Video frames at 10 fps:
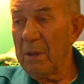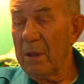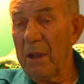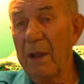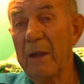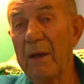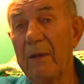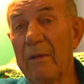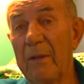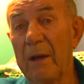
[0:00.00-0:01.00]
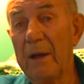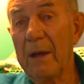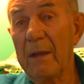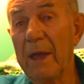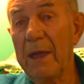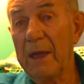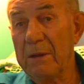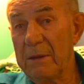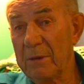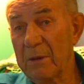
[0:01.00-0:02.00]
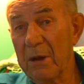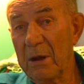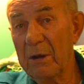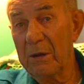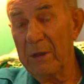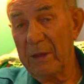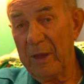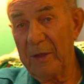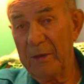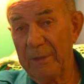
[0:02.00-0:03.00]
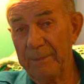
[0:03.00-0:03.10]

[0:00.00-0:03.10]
I'll hang another car on the end."